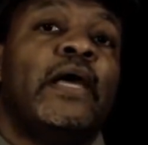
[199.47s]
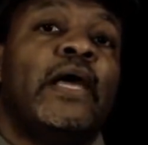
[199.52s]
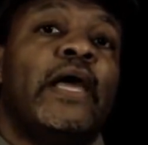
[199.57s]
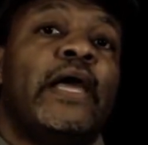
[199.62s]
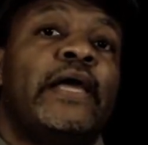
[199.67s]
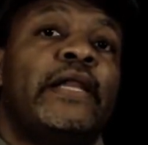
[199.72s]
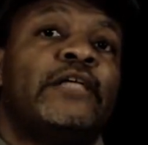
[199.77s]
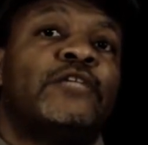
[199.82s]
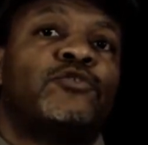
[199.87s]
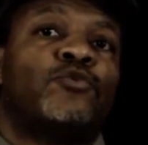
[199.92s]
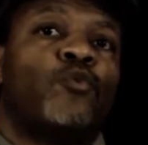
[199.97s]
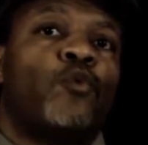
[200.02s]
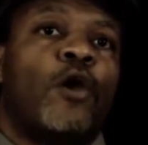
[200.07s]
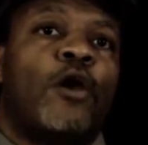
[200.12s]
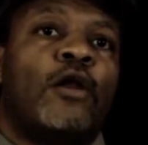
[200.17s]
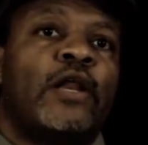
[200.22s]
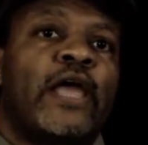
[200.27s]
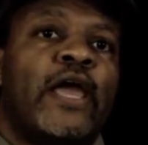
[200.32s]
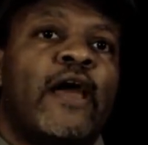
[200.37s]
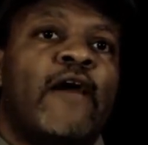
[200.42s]
And it's
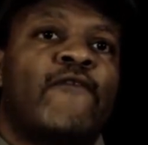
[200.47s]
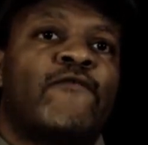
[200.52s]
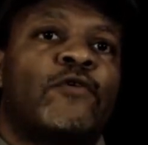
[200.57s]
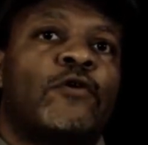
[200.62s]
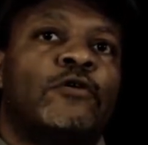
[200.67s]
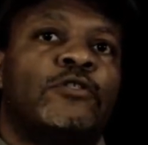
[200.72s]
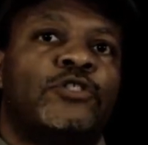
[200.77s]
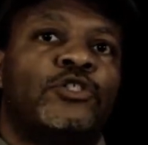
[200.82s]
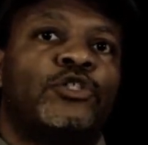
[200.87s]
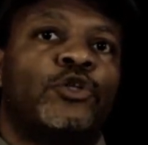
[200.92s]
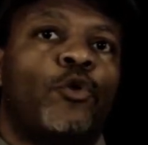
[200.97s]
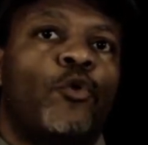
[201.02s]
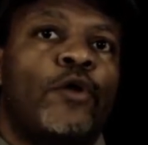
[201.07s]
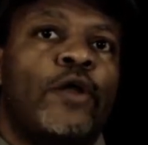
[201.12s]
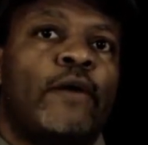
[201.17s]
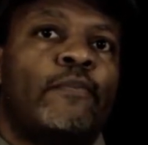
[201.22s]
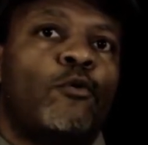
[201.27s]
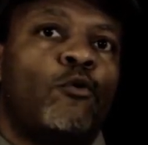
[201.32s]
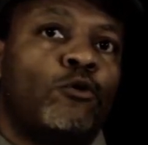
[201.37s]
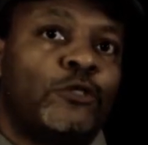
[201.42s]
rarely ever
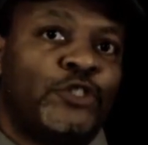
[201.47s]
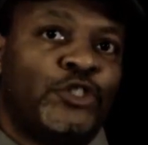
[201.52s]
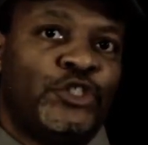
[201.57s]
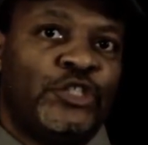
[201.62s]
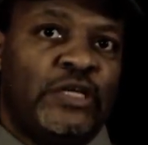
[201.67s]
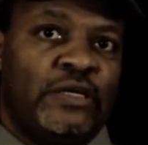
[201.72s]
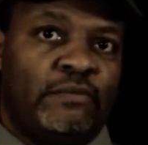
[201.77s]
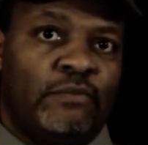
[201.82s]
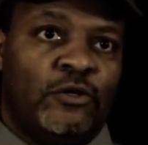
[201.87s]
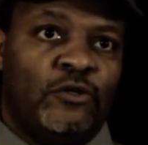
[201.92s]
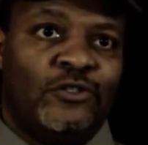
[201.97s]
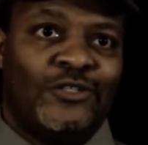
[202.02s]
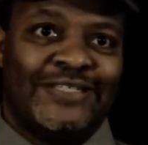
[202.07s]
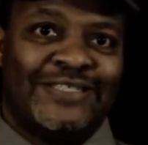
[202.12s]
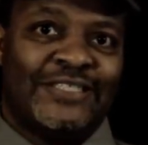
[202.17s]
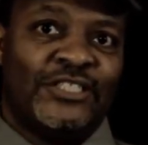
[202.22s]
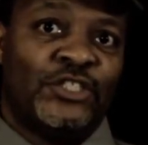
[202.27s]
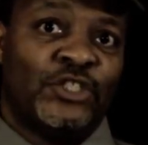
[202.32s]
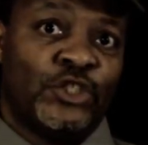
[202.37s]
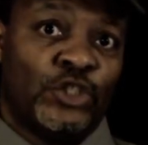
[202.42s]
showing up on sheet
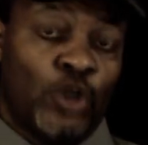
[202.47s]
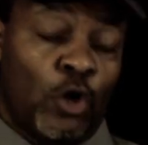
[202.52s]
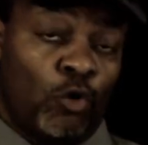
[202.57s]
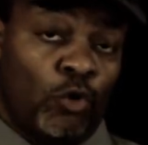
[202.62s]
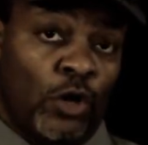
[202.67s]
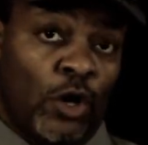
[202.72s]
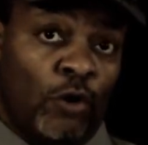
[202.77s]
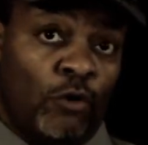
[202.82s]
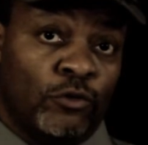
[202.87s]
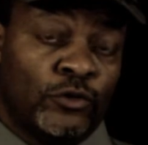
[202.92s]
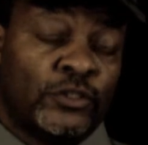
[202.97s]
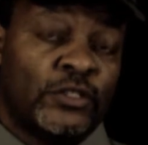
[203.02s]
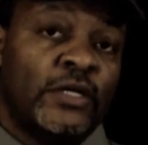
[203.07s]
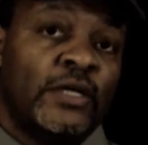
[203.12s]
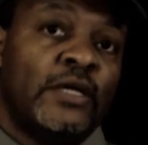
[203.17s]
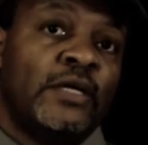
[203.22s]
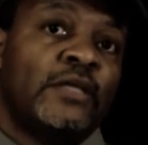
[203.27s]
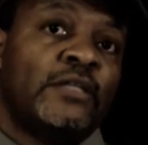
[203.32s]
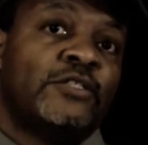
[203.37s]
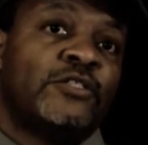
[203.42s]
music, the solos.
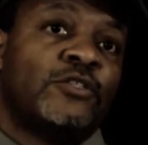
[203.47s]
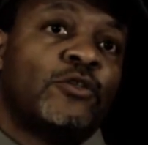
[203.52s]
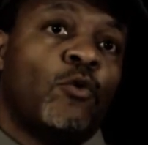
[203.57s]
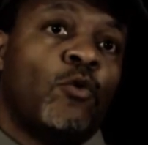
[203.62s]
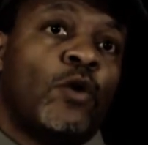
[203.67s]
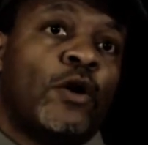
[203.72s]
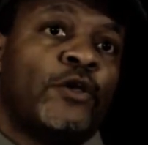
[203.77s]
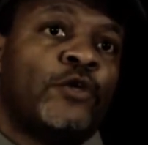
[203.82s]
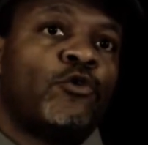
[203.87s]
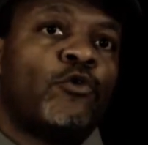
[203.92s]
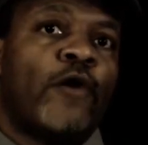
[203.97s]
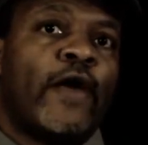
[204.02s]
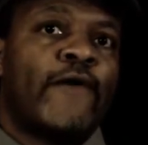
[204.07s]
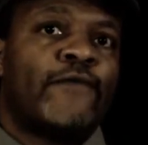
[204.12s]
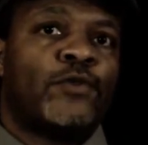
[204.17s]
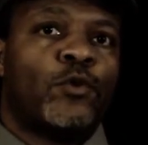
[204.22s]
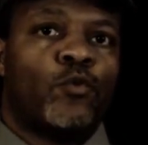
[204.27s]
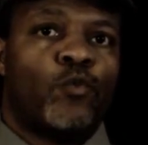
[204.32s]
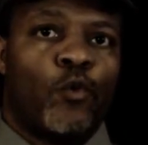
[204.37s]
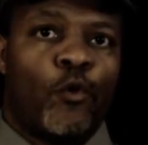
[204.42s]
So you don't
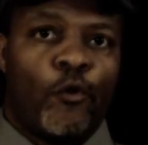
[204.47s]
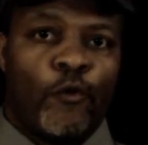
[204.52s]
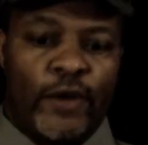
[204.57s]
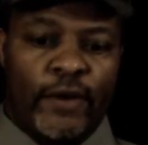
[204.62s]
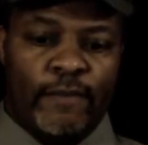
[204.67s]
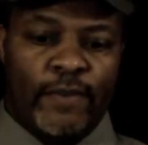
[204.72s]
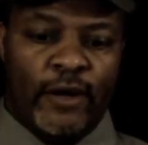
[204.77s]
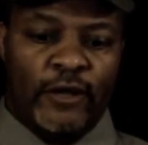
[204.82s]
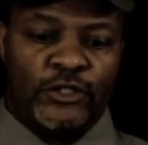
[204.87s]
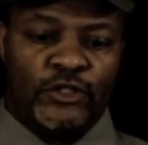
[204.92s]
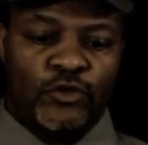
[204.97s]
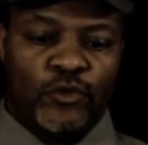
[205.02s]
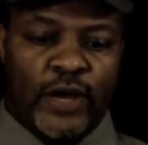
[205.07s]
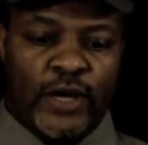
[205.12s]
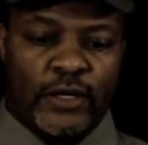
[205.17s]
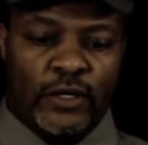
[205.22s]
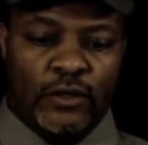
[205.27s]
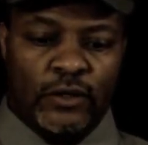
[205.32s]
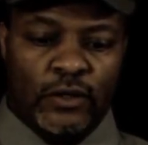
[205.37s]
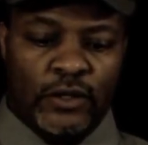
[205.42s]
have to worry about
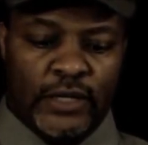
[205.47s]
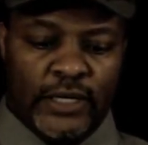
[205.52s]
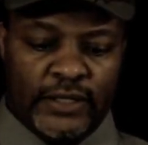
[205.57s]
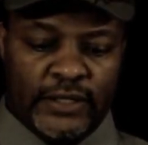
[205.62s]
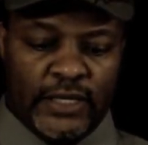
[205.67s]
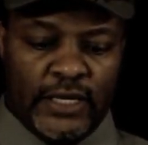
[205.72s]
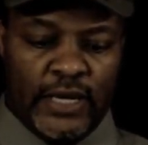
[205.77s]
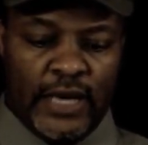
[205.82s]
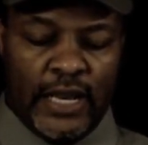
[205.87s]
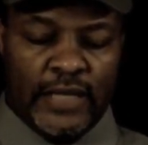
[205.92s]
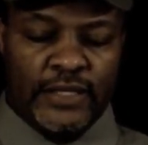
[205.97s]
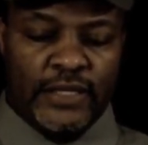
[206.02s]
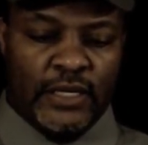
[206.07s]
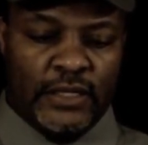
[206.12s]
trying to look at the